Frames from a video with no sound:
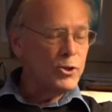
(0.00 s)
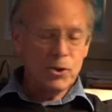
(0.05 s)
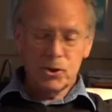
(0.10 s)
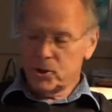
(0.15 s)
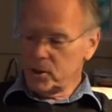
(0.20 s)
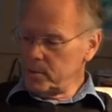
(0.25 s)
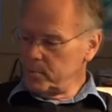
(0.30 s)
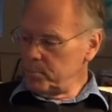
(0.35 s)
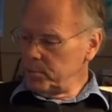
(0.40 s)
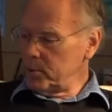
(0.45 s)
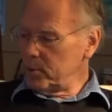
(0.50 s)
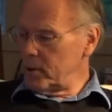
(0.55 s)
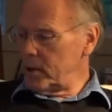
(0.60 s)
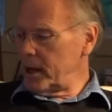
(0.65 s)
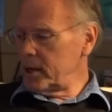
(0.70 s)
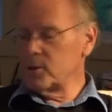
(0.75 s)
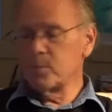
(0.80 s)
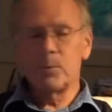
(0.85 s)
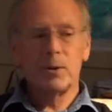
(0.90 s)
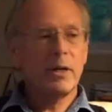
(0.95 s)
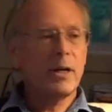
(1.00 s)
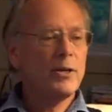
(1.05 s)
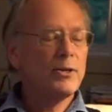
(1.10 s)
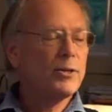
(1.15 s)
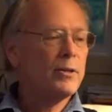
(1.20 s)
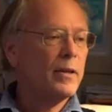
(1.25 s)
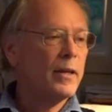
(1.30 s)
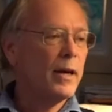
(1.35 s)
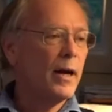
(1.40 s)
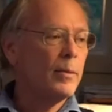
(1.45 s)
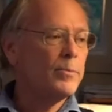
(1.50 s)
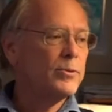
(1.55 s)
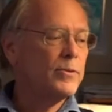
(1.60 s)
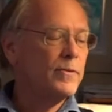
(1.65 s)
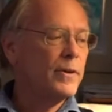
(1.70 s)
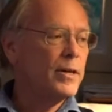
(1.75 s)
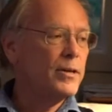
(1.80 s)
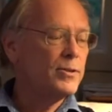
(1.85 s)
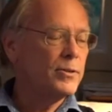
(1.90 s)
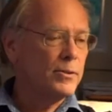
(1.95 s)
simpler explanation of the
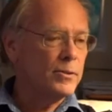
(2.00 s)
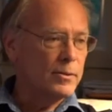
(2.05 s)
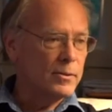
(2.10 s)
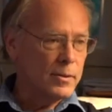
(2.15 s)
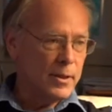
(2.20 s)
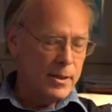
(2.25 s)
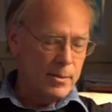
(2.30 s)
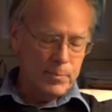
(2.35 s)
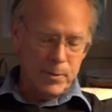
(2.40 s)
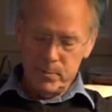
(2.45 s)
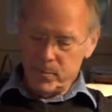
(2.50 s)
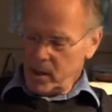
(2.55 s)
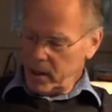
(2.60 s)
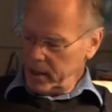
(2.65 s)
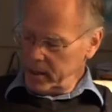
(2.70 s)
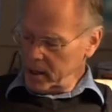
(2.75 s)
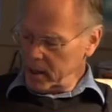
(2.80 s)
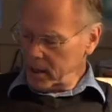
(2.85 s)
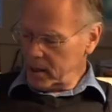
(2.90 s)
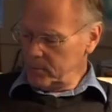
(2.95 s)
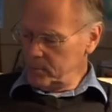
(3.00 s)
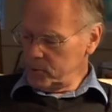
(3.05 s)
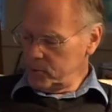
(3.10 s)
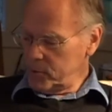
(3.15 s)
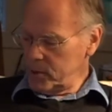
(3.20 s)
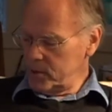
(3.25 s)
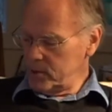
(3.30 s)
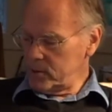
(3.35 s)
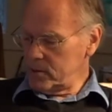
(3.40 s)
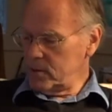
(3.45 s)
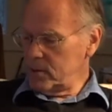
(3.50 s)
observations. Keep in mind Occam's razor.